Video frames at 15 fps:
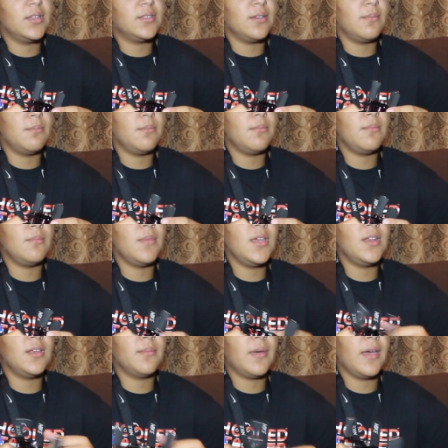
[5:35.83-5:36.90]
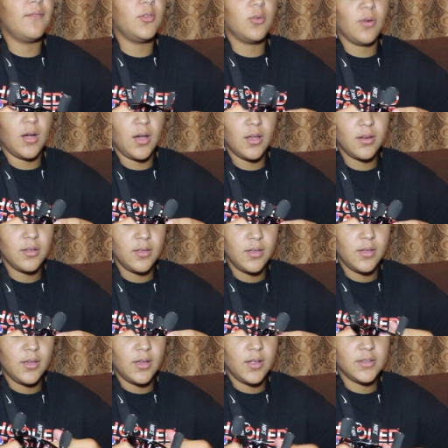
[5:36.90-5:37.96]
It's a medium heavy rod.
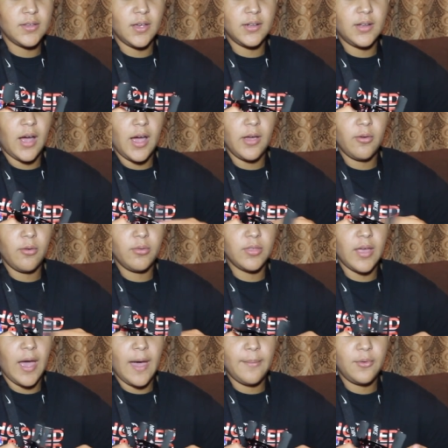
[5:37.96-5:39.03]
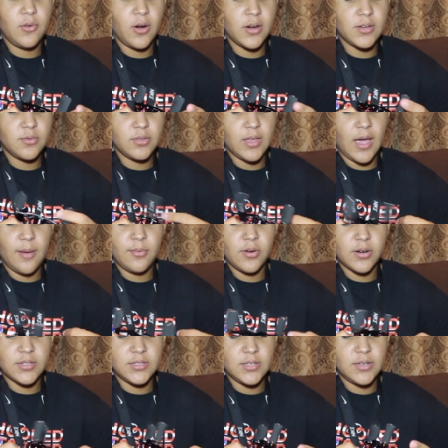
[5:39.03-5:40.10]
It's a Daiwa with a Abu, Gar with Abu
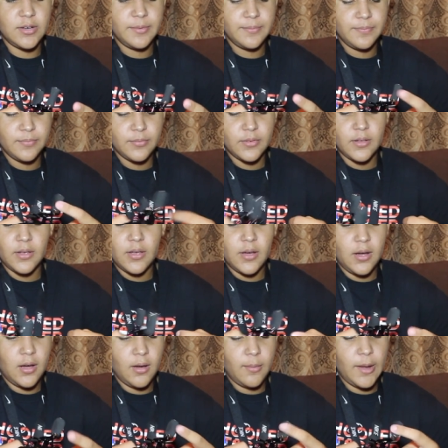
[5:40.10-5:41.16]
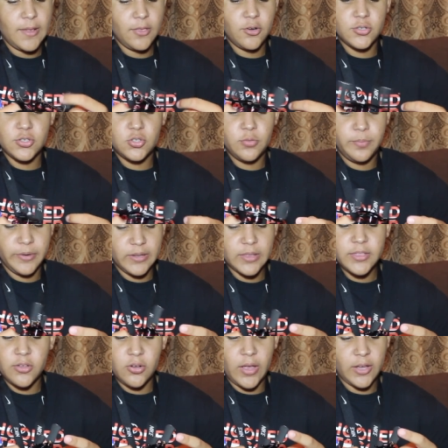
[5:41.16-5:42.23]
Garcia. Um, and they're super,
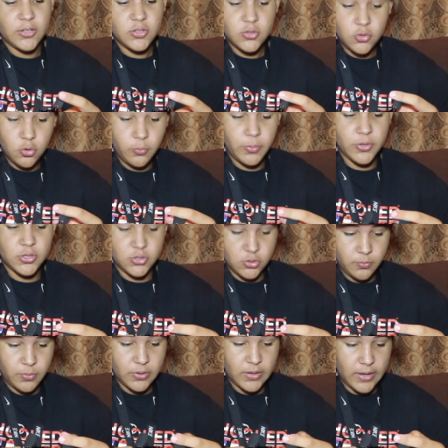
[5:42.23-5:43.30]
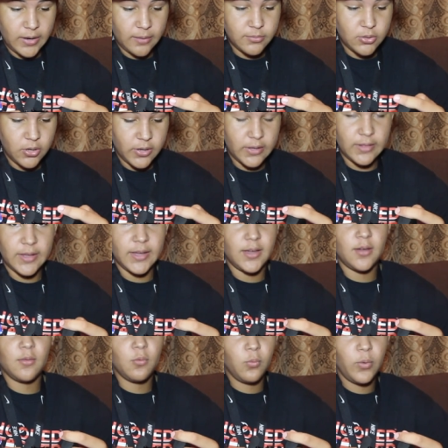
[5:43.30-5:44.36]
they're like super, super light. I'm talking like
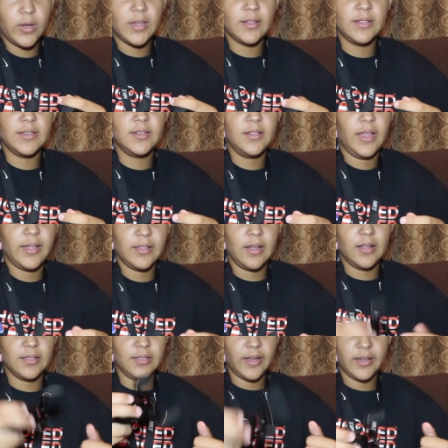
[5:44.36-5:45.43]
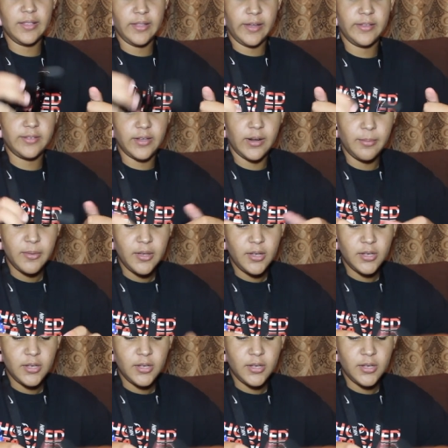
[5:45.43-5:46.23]
wickedly, like a light, light setup.